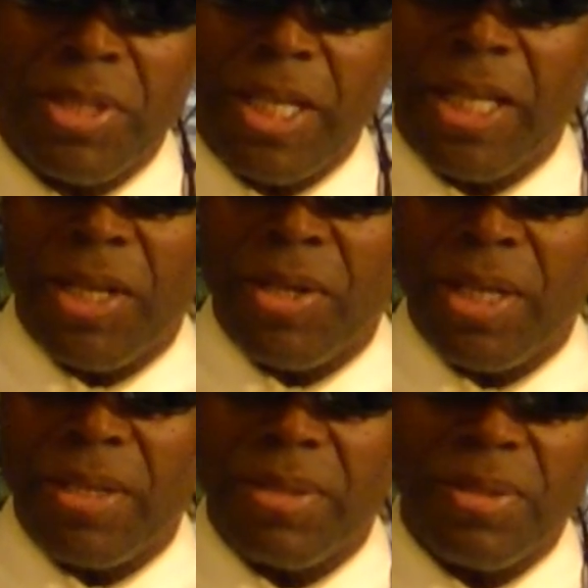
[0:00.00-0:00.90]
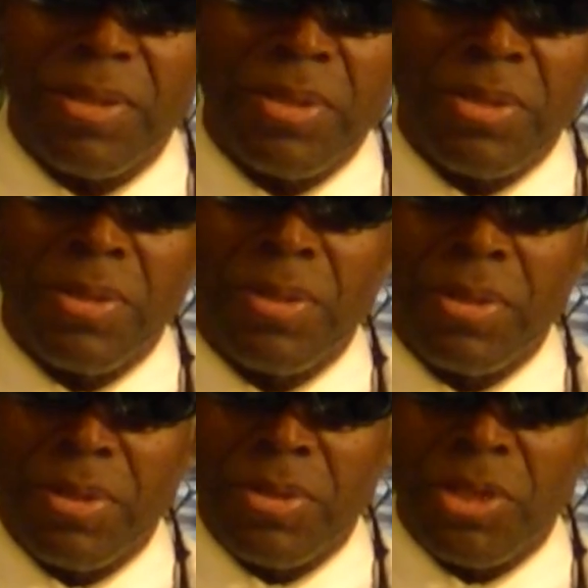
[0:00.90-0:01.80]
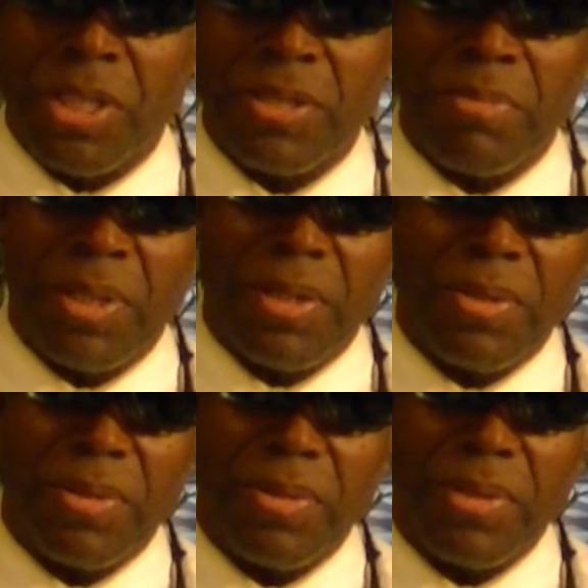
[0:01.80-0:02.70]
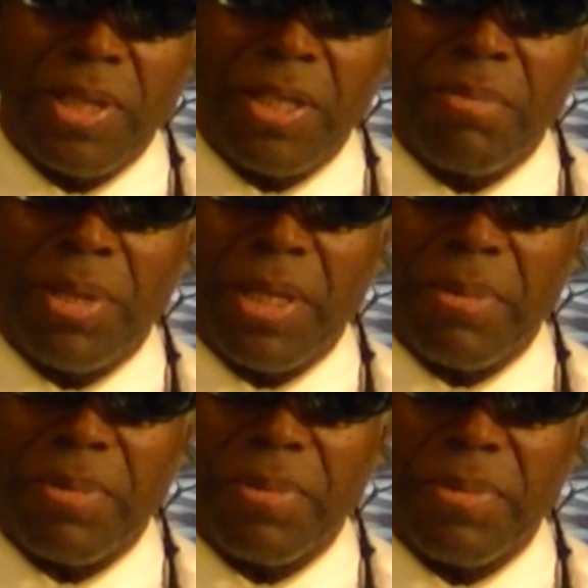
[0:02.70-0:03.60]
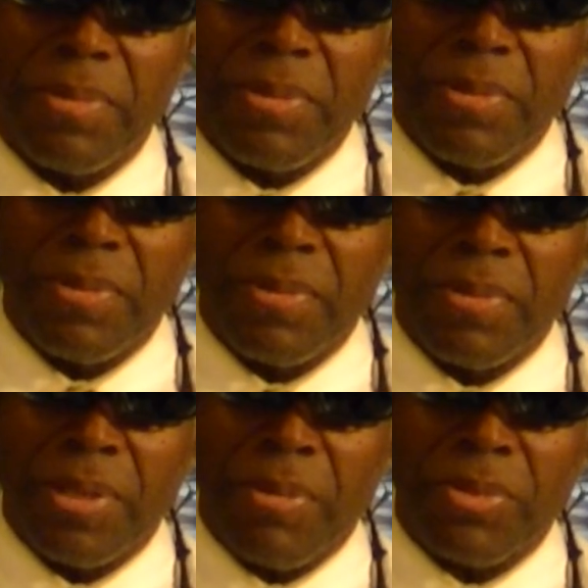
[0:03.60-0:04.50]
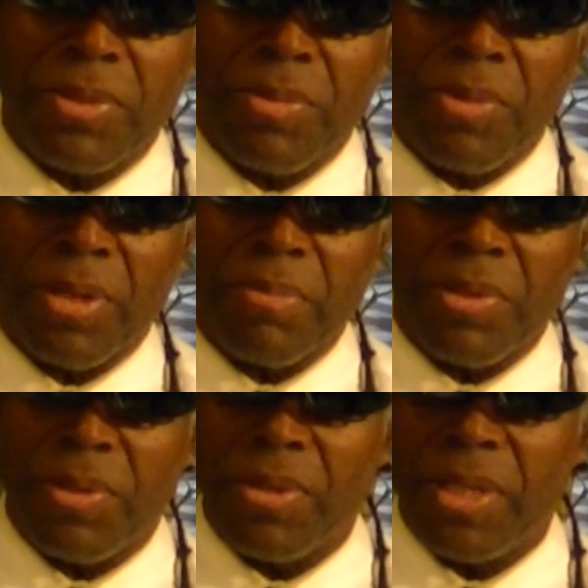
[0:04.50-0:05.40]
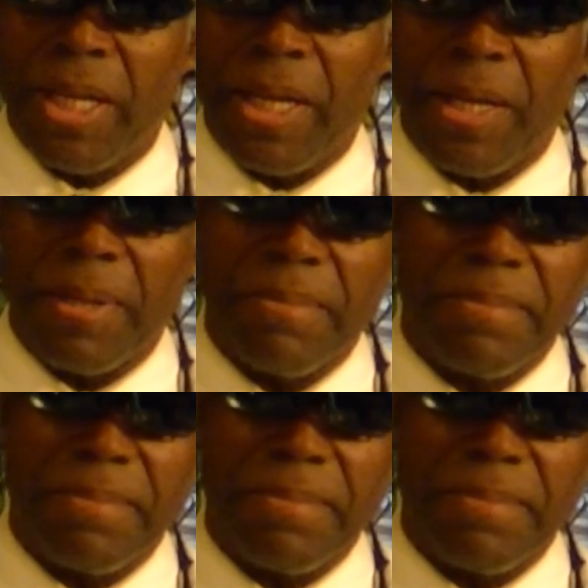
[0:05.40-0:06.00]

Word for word: take care of that Jezebel in the Bible that was corrupt, her and Ahab.